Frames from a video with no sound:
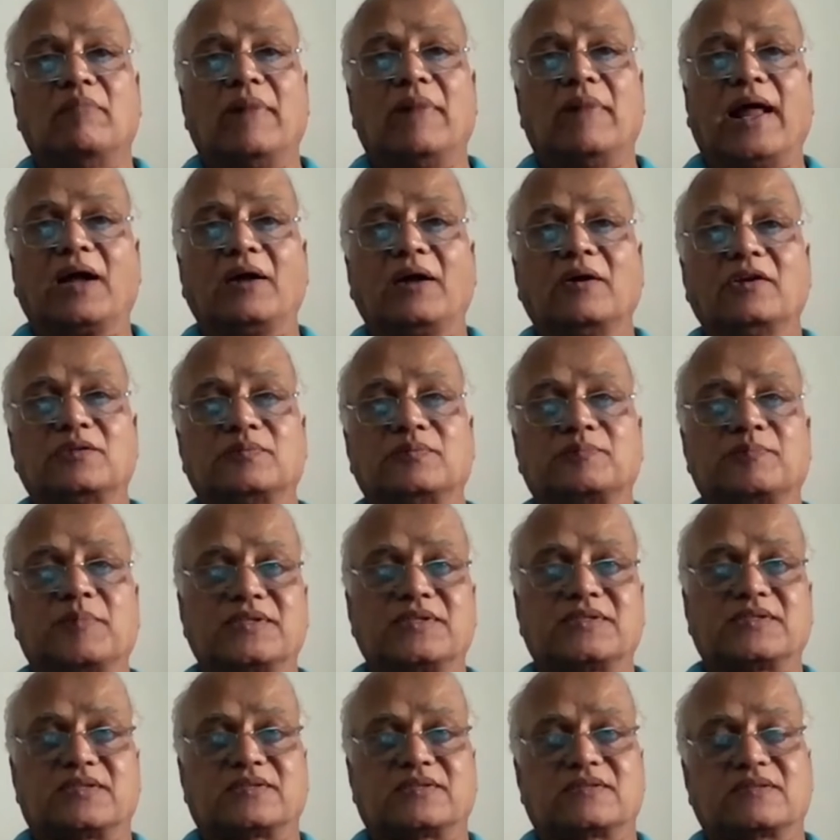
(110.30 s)
blank
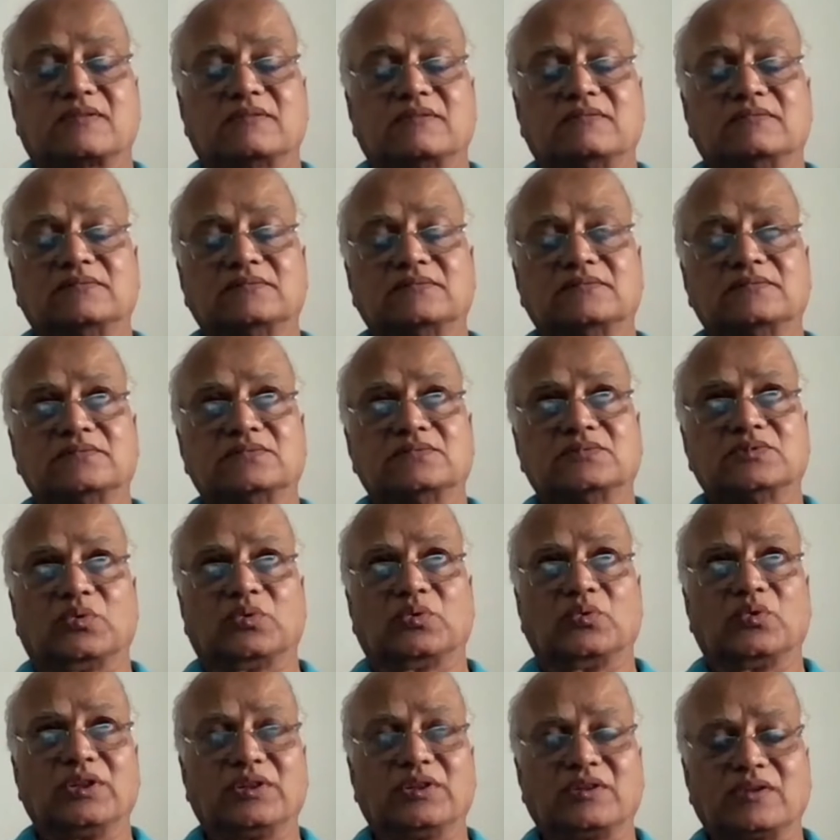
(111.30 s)
spaces
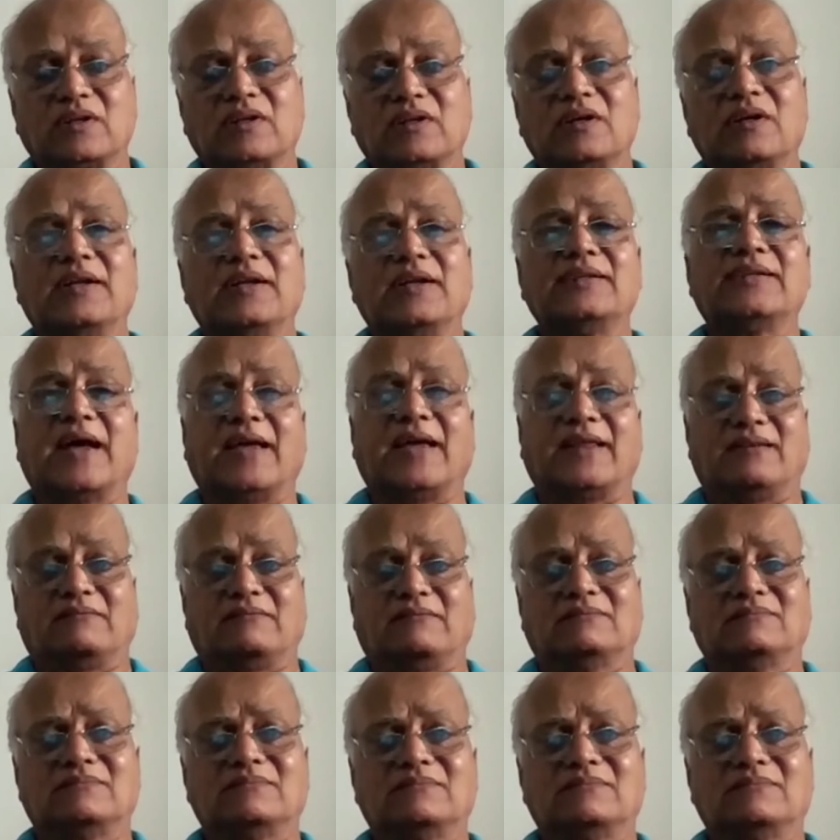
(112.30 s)
with design,